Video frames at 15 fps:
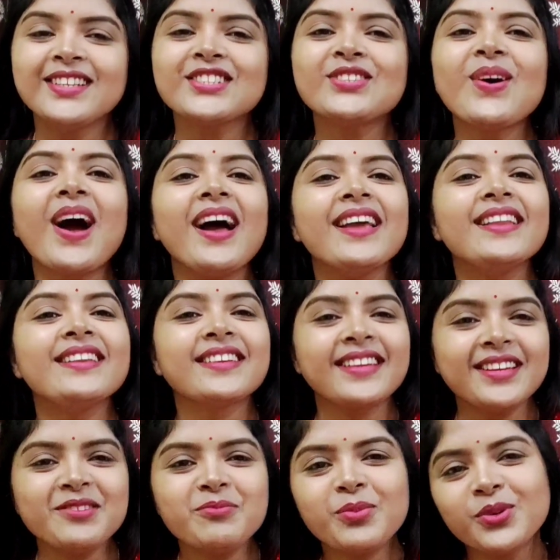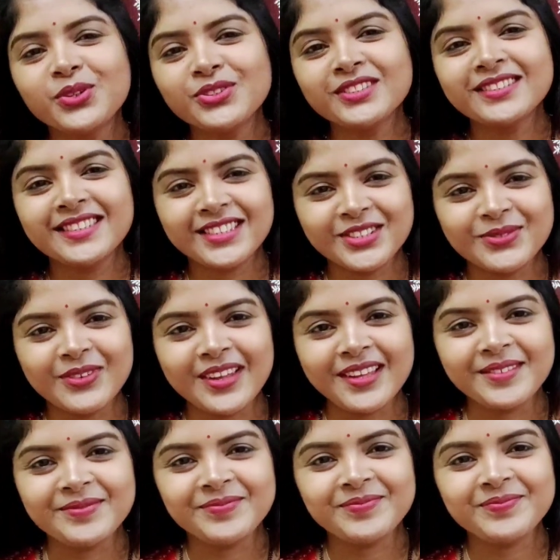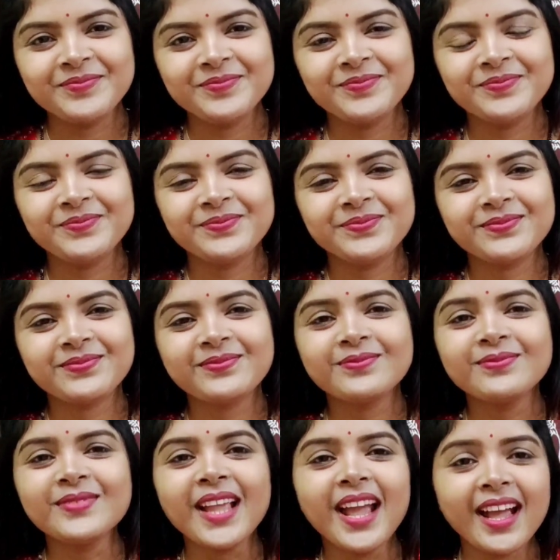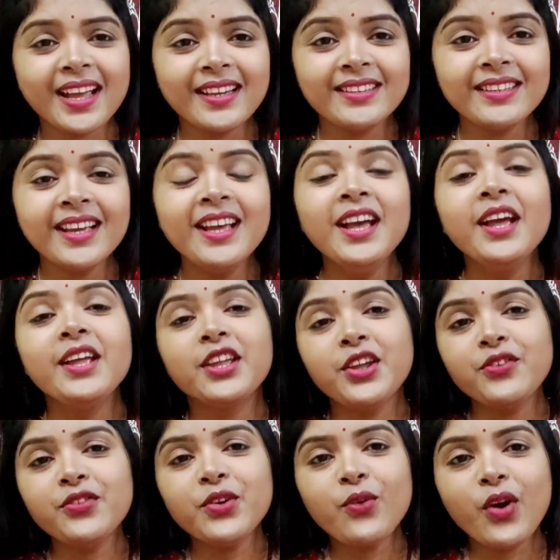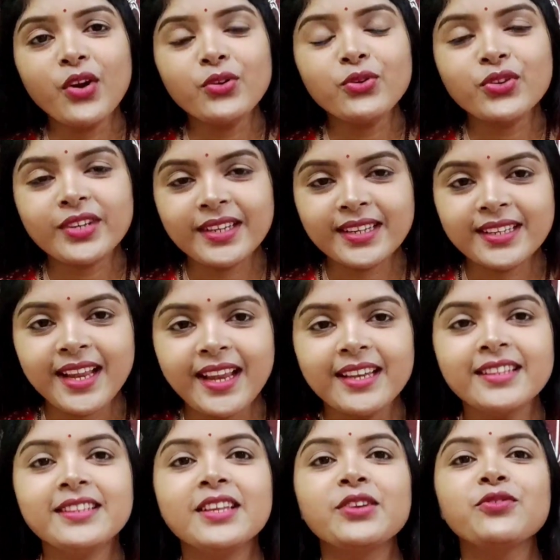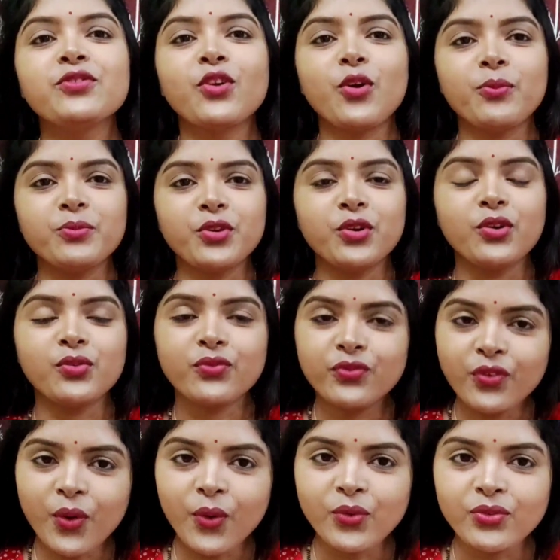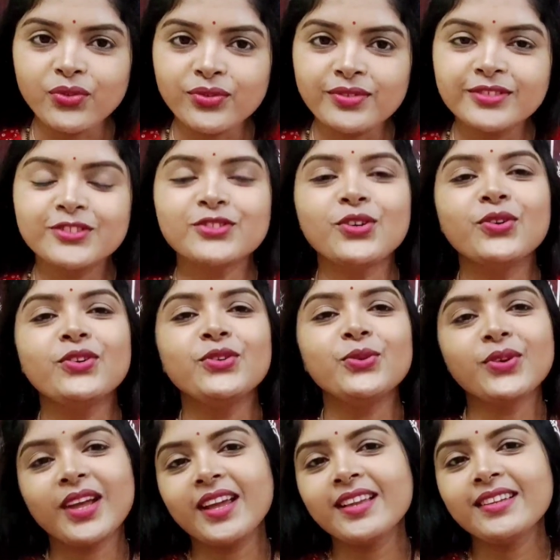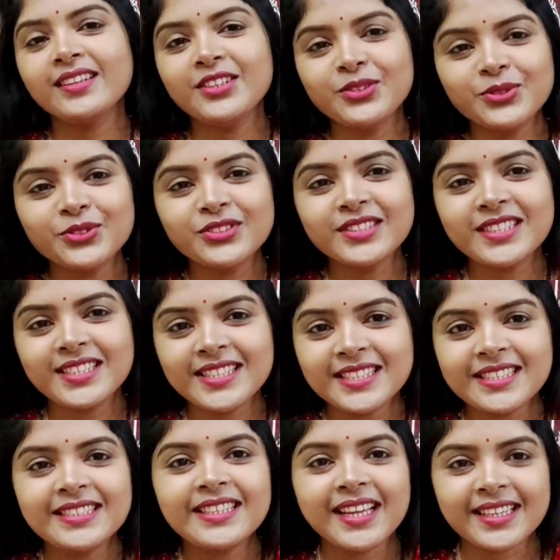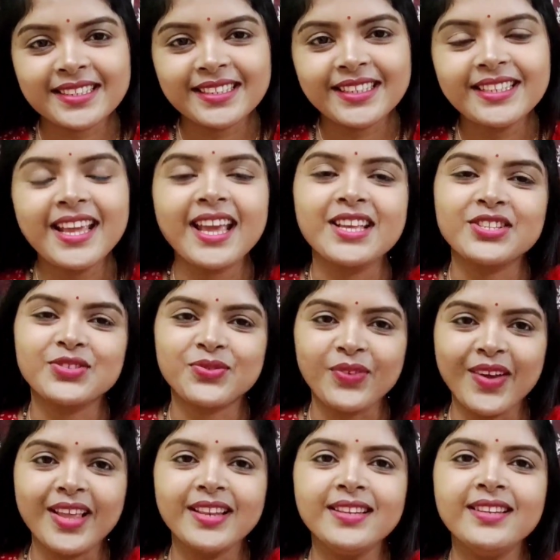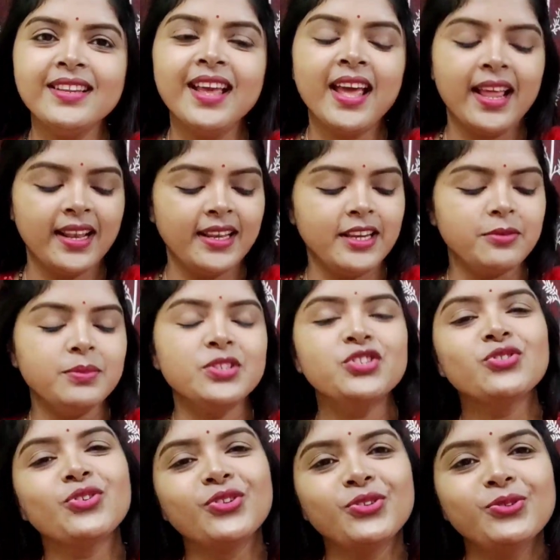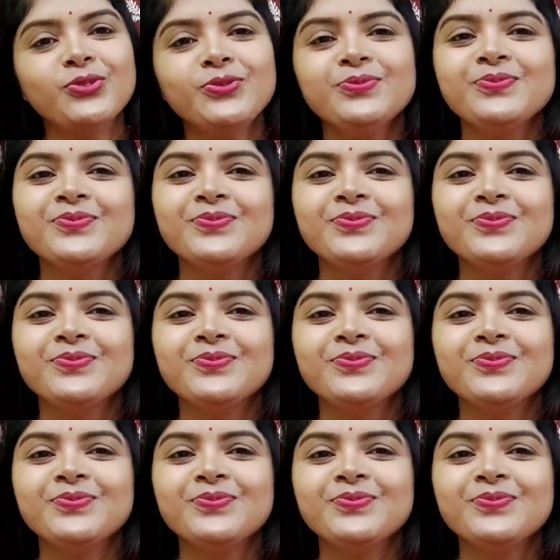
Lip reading: So I read books this way. And if you want to read anything from your phone, so you can use this technique as well. Let me show you.